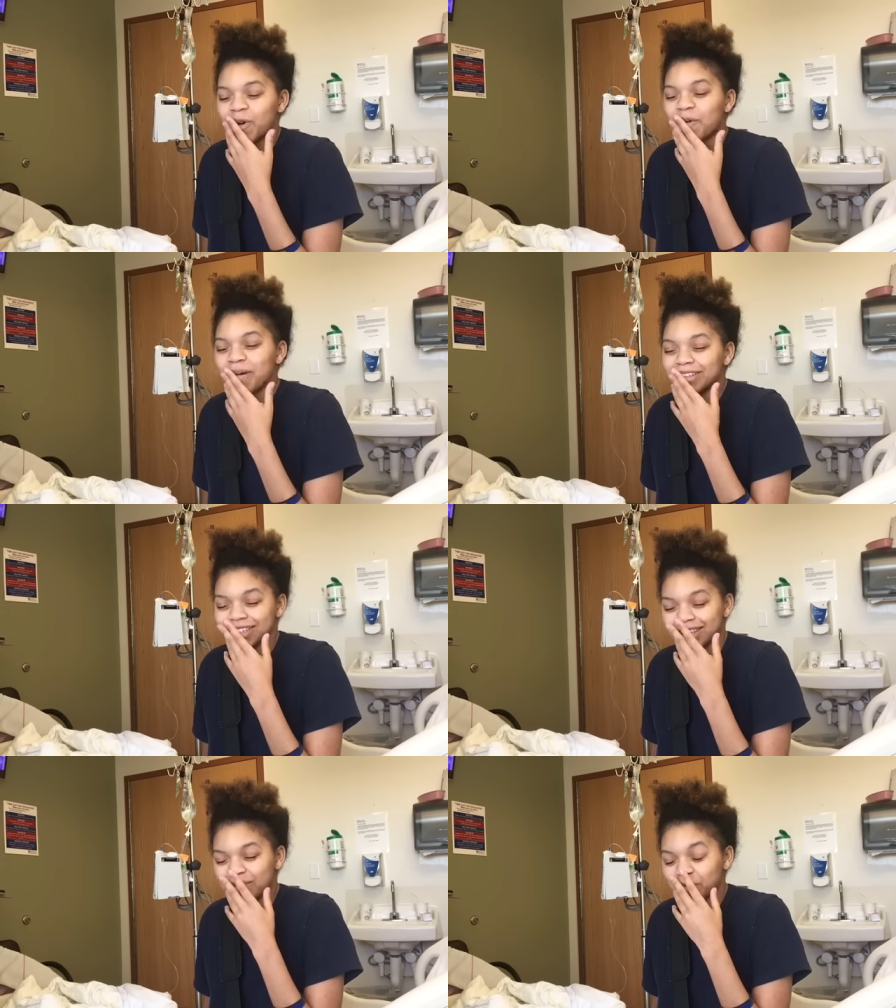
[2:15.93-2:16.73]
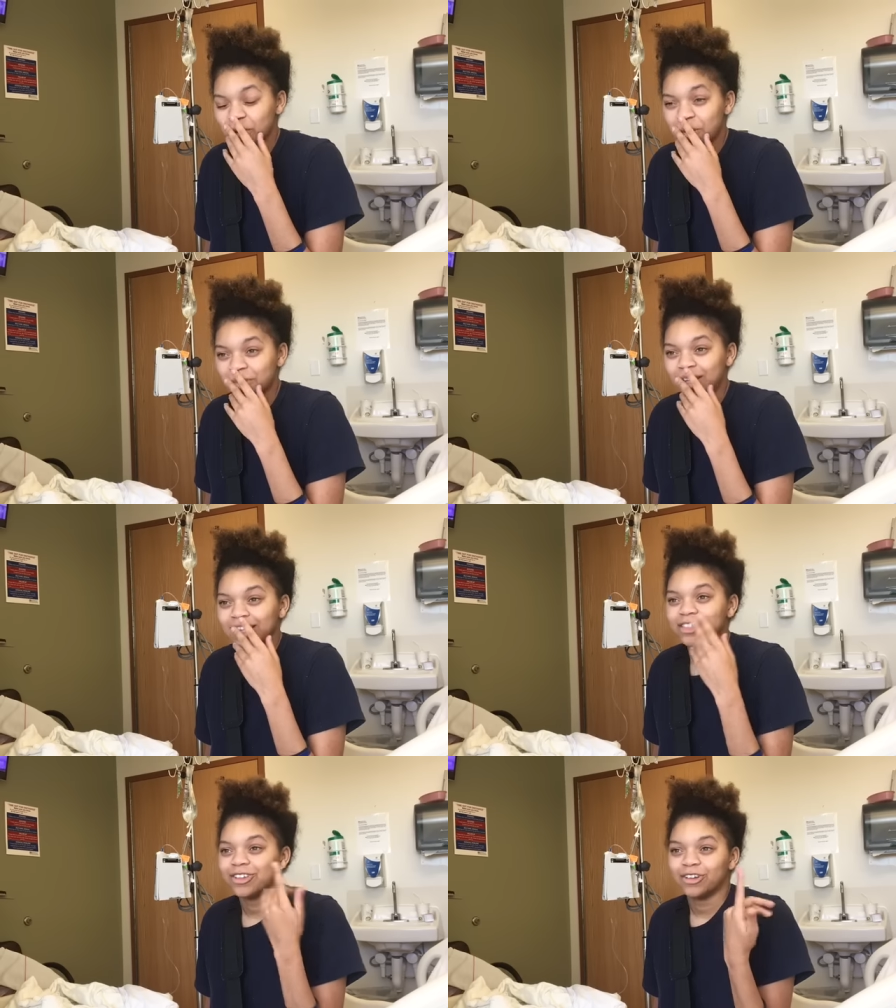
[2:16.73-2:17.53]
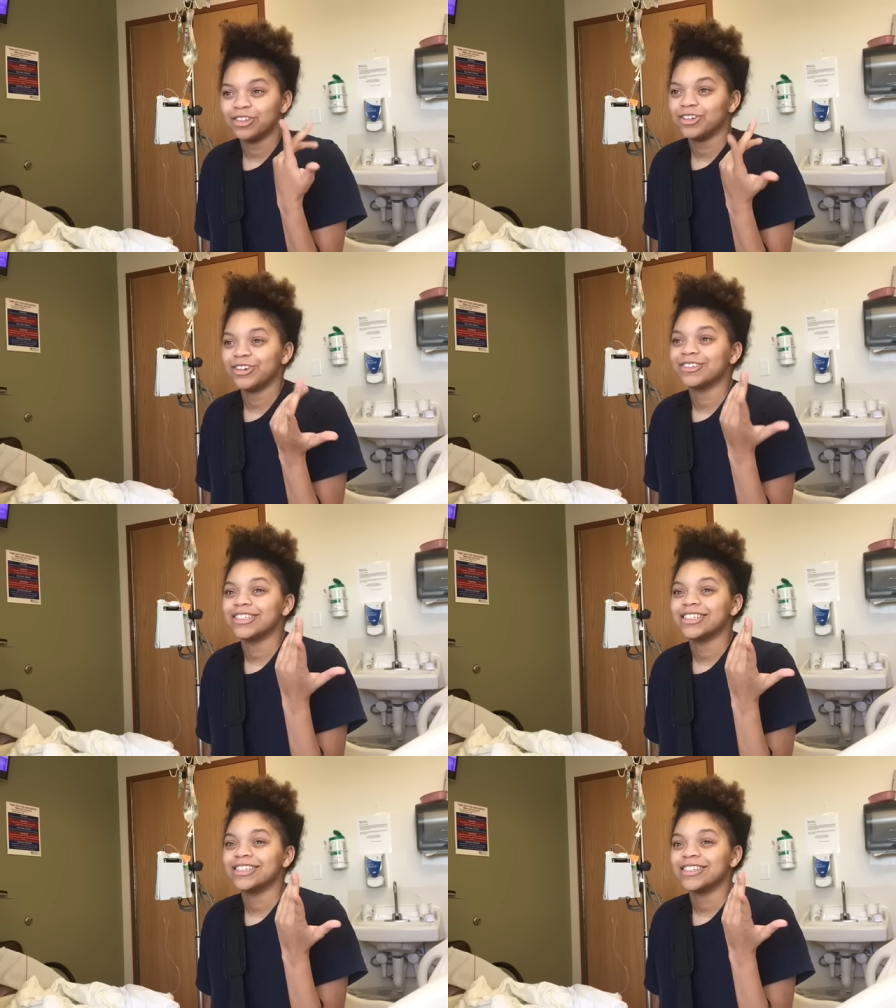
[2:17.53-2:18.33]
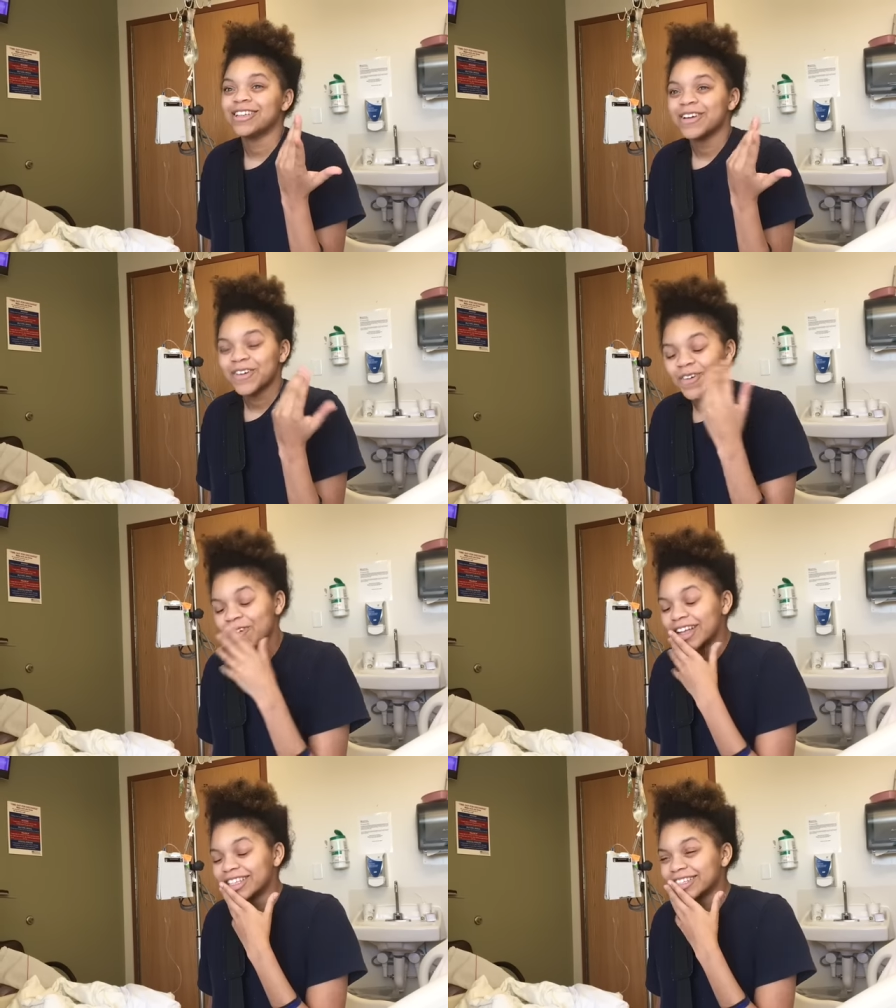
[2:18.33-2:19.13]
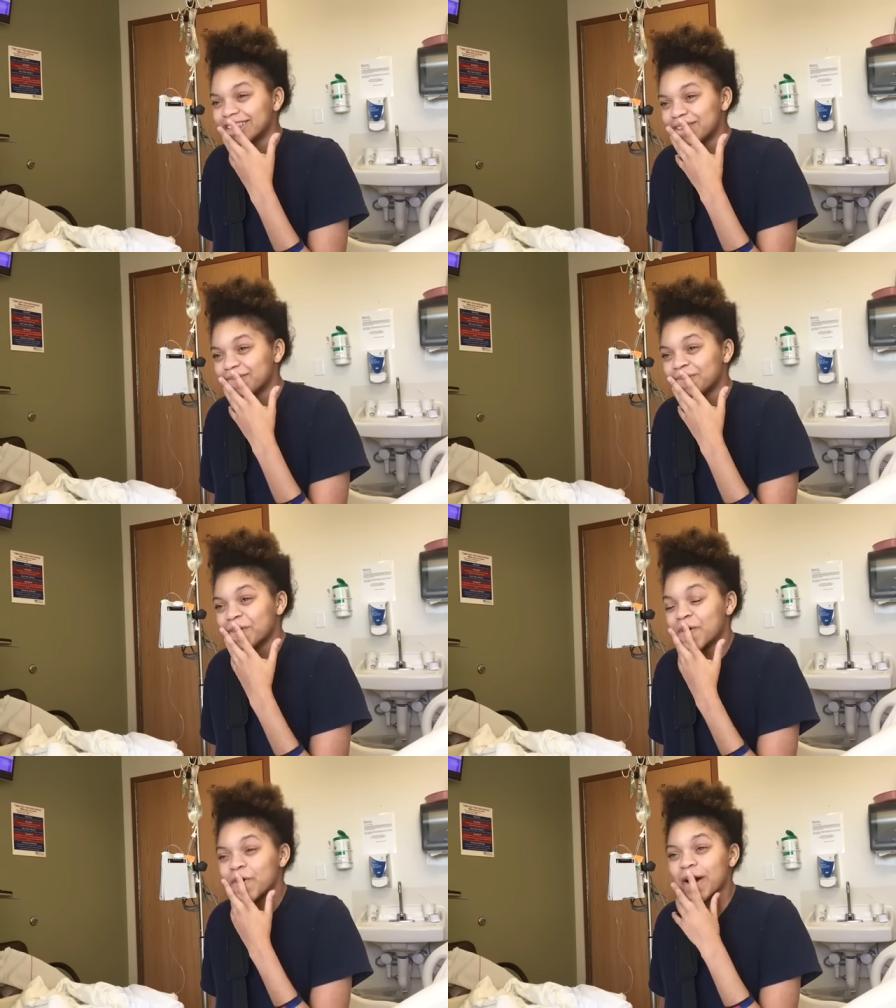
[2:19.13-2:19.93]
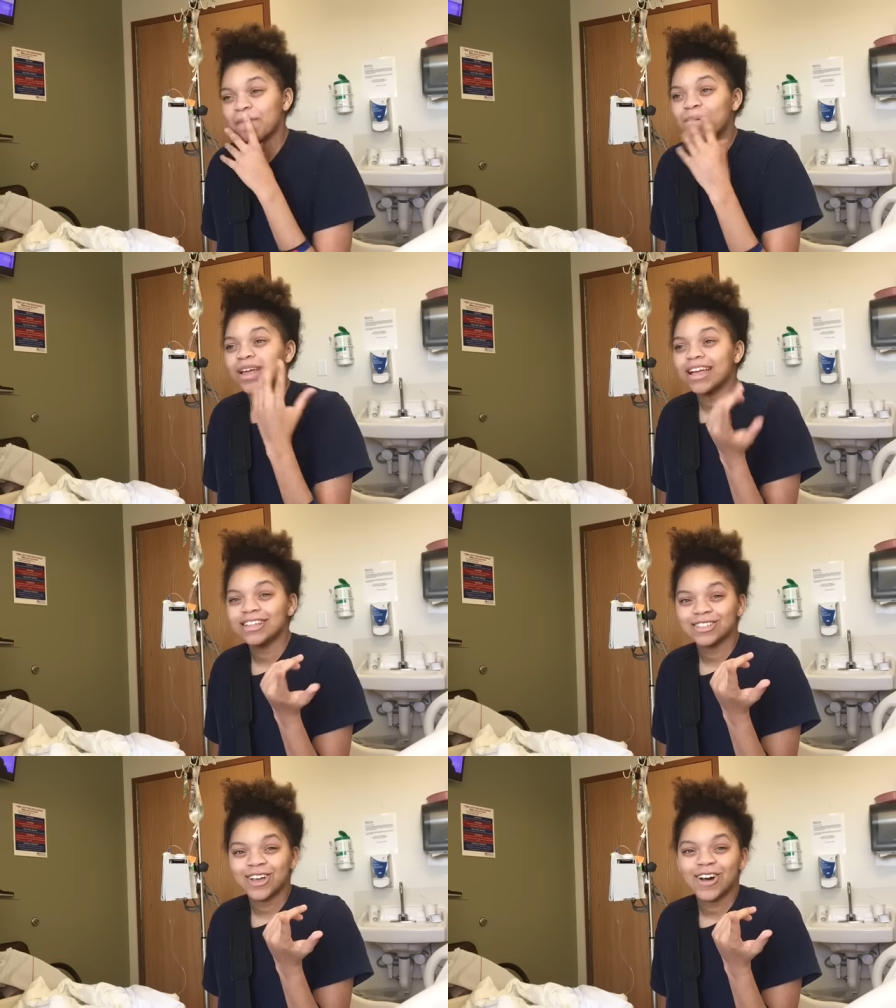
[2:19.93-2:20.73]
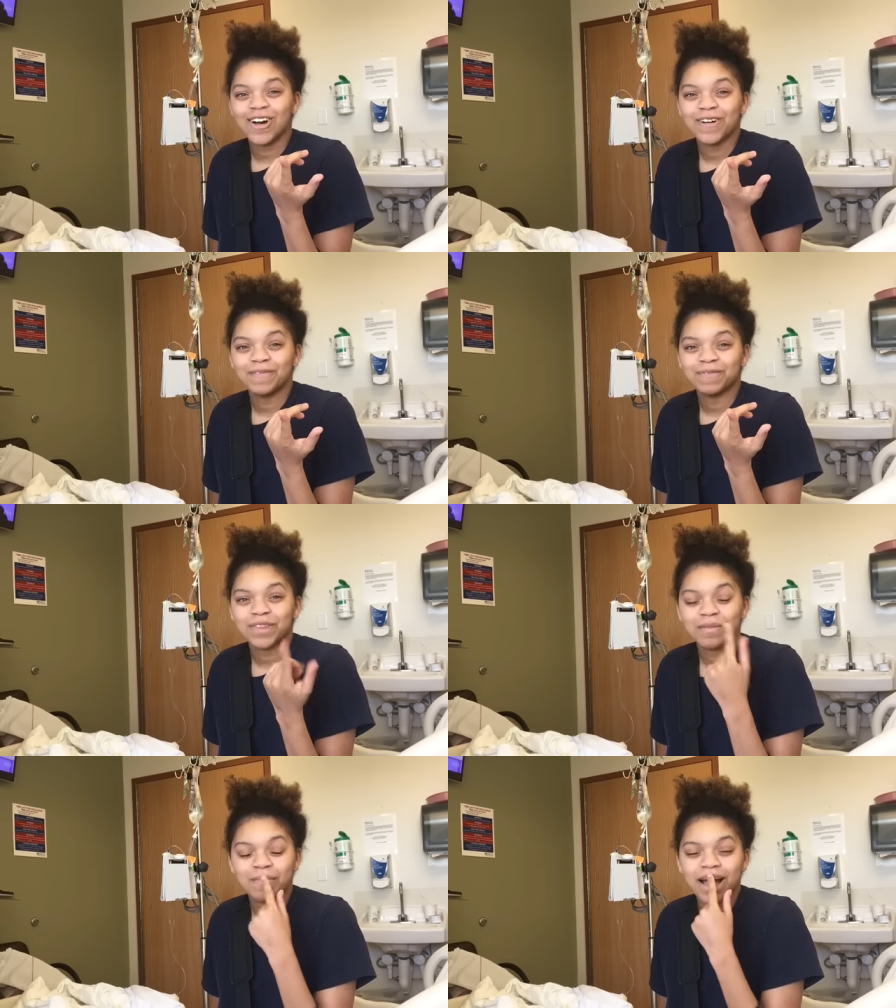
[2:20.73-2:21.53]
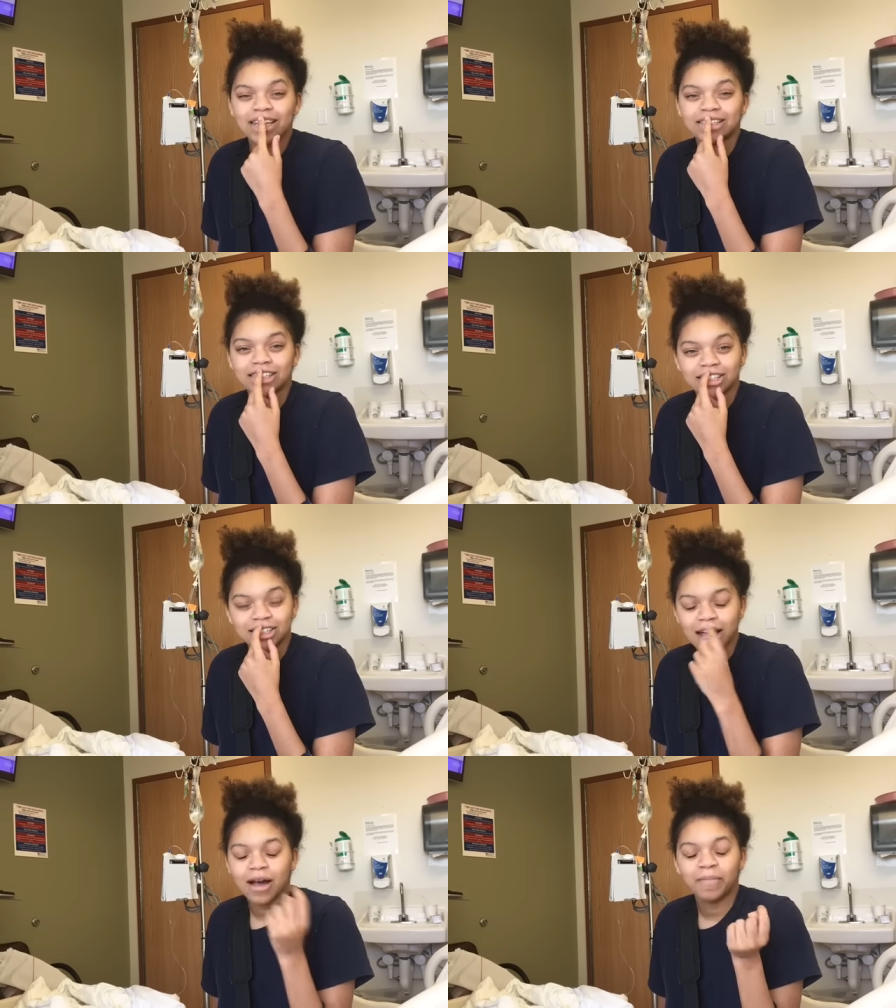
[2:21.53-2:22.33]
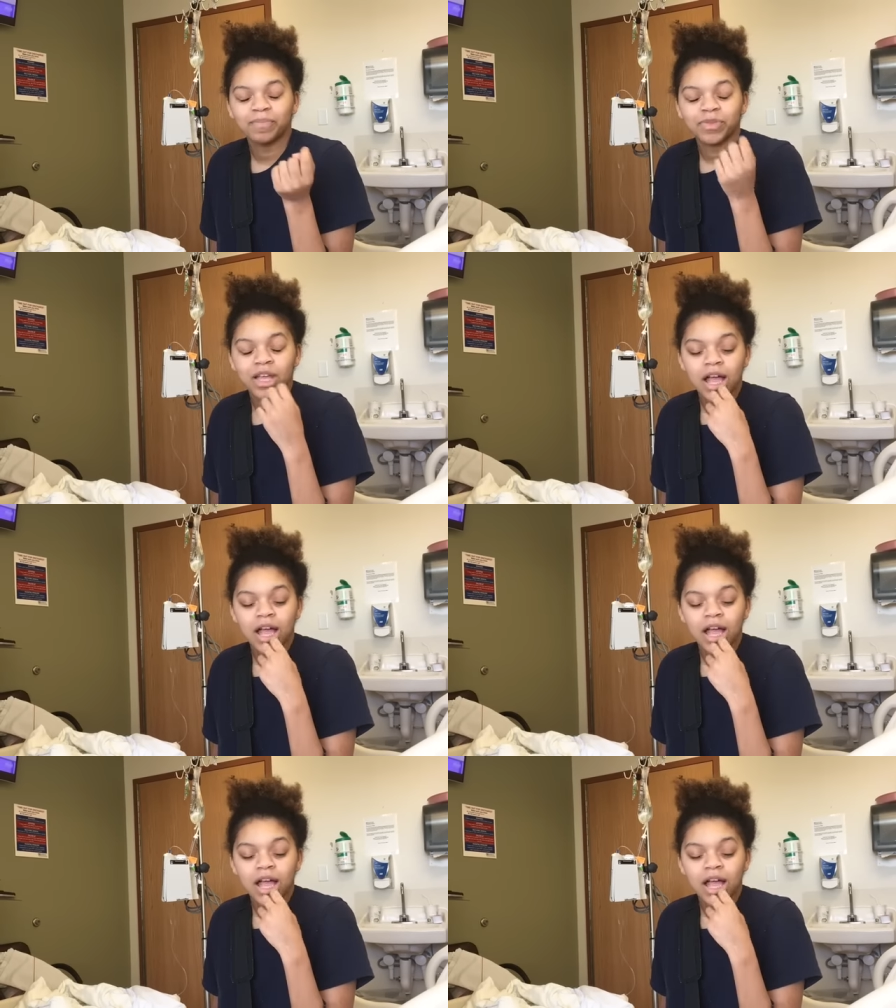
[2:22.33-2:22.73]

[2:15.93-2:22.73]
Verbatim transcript: go back to sleep, woke up again, saw the nurses, go back to sleep, woke up again, and saw my sis, um,